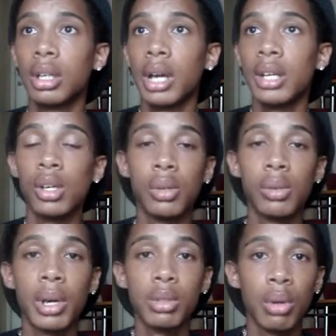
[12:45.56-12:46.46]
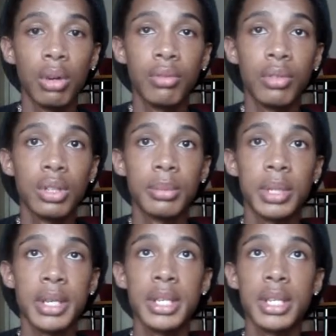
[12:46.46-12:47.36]
I know how you all feel
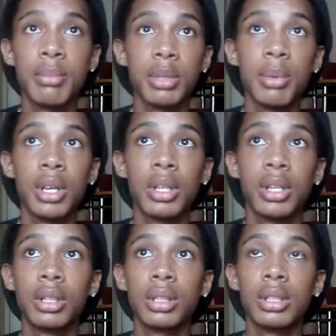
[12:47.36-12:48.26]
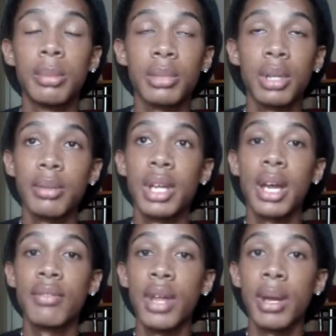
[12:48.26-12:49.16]
sometimes. It's much better sometimes to
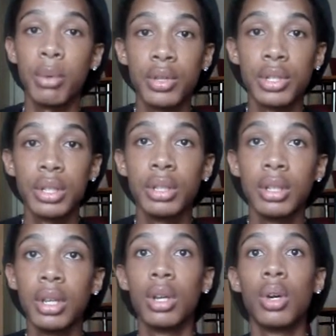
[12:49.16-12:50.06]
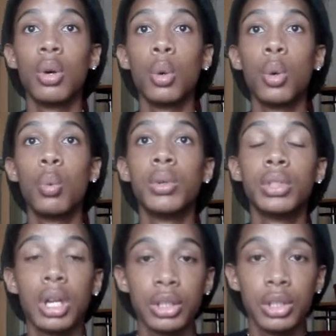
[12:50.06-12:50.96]
have that person who will
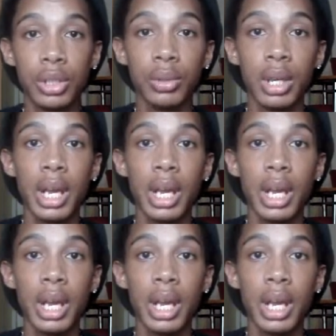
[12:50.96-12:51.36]
talk to you.